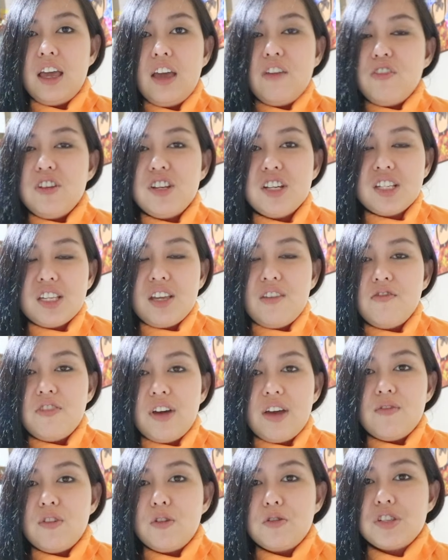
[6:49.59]
FHSM
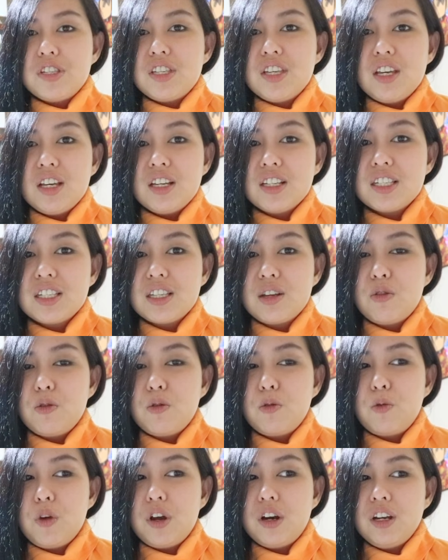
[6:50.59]
506,
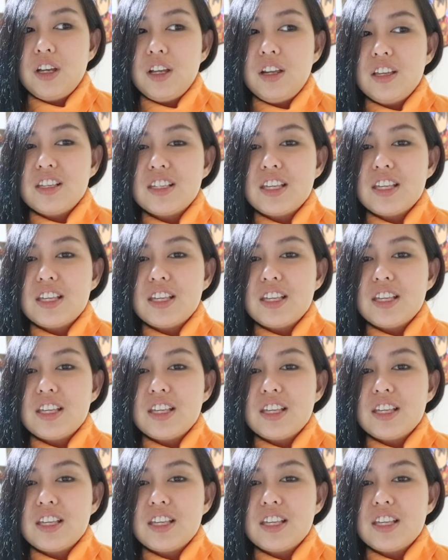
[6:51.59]
wherein